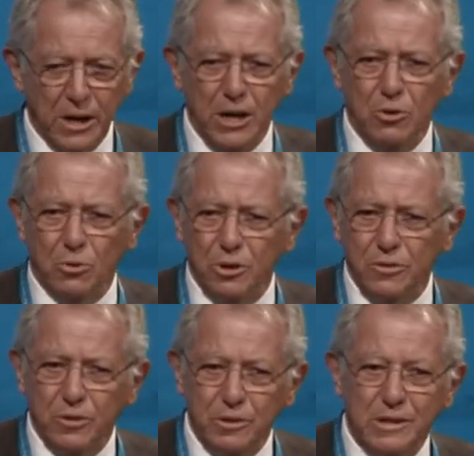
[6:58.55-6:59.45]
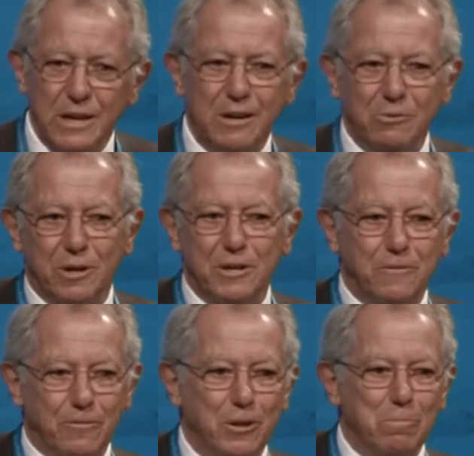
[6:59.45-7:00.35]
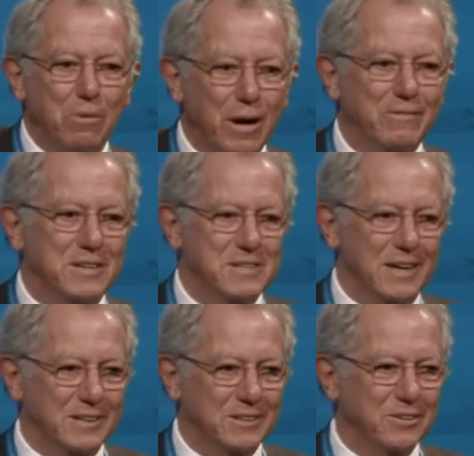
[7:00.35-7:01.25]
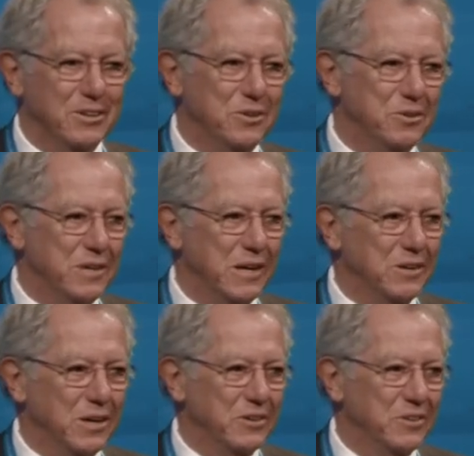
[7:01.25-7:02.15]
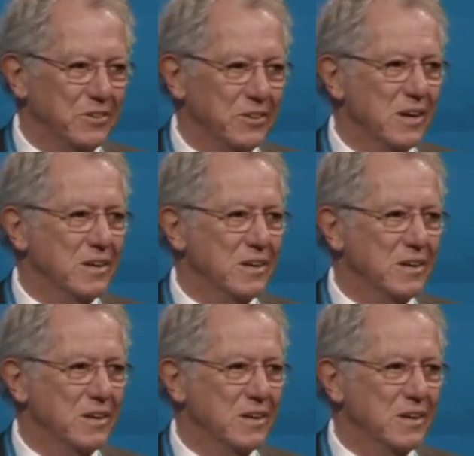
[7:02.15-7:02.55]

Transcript: in order to de-risk for the private sector the new technologies